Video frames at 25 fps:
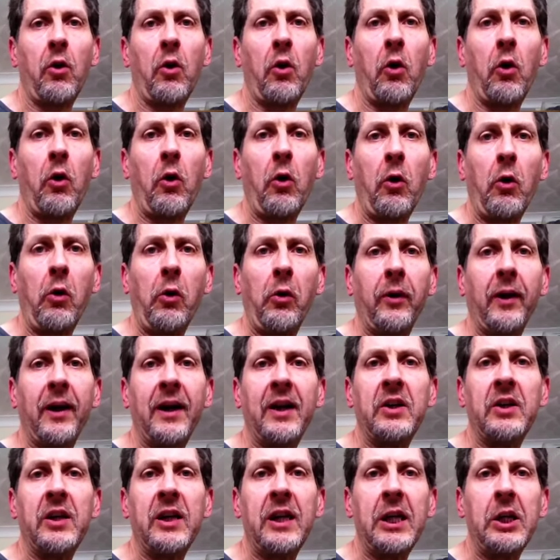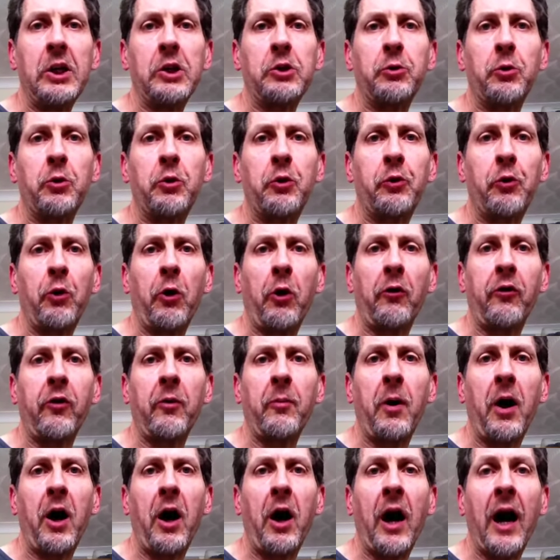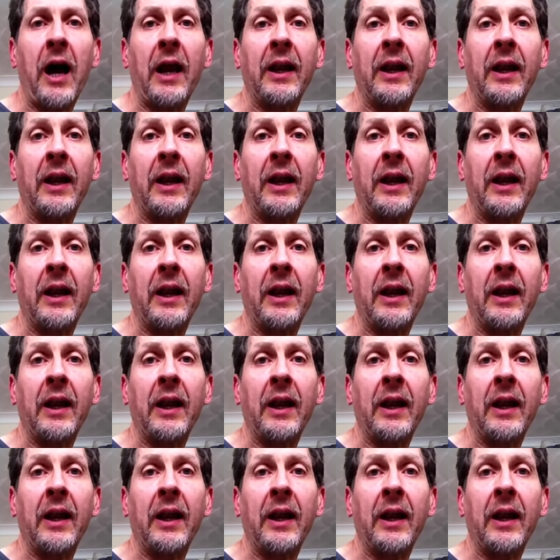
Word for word: all and each would draw from her